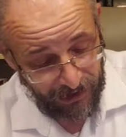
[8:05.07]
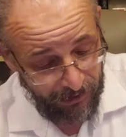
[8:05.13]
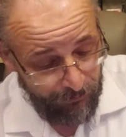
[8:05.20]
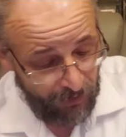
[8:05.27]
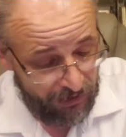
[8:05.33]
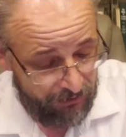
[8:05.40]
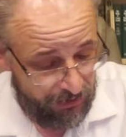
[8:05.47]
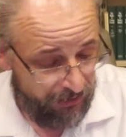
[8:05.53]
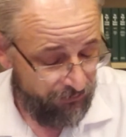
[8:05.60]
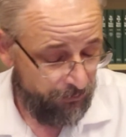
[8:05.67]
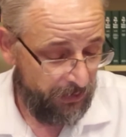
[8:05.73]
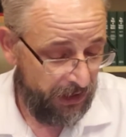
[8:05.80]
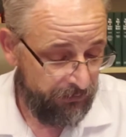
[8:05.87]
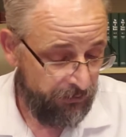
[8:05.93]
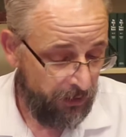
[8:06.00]
I might even
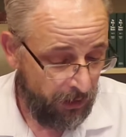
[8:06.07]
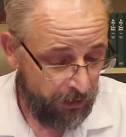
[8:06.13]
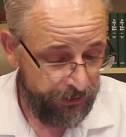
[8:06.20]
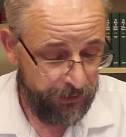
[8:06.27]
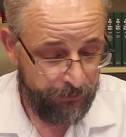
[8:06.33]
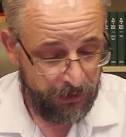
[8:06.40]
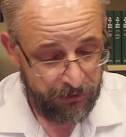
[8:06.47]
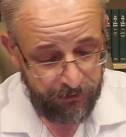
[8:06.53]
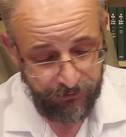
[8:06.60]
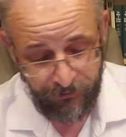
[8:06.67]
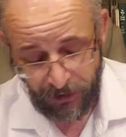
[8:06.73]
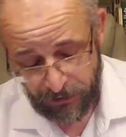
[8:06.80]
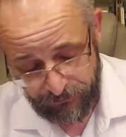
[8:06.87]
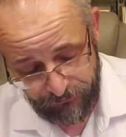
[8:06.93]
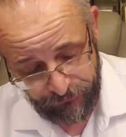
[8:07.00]
make the argument
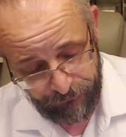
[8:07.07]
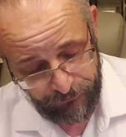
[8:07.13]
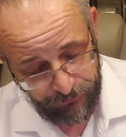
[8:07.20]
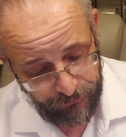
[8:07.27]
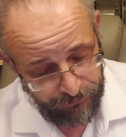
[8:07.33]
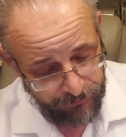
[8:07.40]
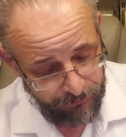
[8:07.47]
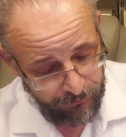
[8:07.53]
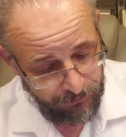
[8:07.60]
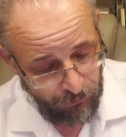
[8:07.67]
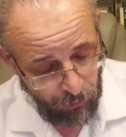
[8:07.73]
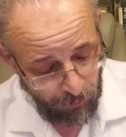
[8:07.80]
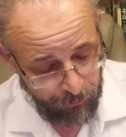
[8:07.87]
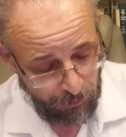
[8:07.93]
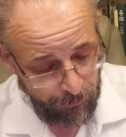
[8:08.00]
that
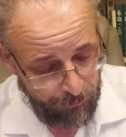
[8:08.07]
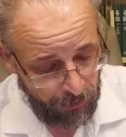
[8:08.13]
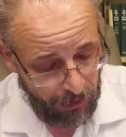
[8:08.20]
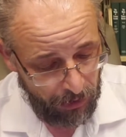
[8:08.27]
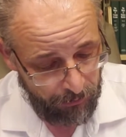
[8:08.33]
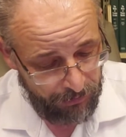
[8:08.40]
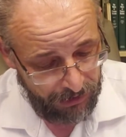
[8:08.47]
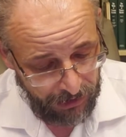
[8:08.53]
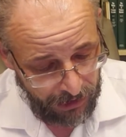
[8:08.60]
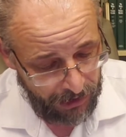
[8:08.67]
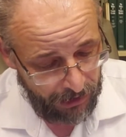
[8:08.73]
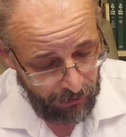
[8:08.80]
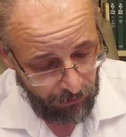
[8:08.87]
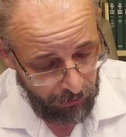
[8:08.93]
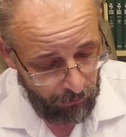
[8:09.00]
corporate prayer
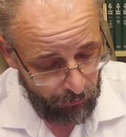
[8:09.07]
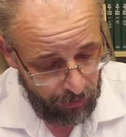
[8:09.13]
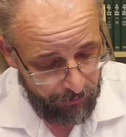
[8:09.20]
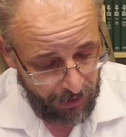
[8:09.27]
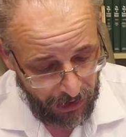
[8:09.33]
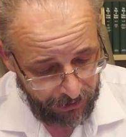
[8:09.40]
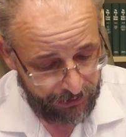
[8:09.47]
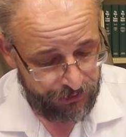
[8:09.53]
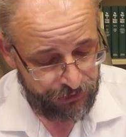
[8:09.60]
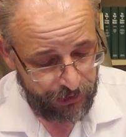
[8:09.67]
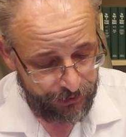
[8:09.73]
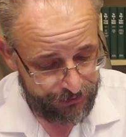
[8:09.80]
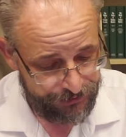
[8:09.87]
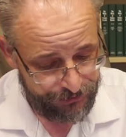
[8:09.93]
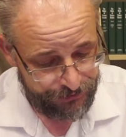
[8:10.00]
began all the way back in
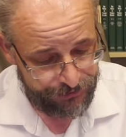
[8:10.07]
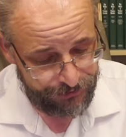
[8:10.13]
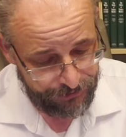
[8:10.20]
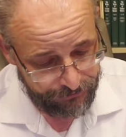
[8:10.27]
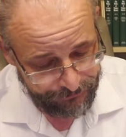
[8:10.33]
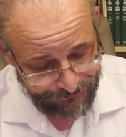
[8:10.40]
Genesis.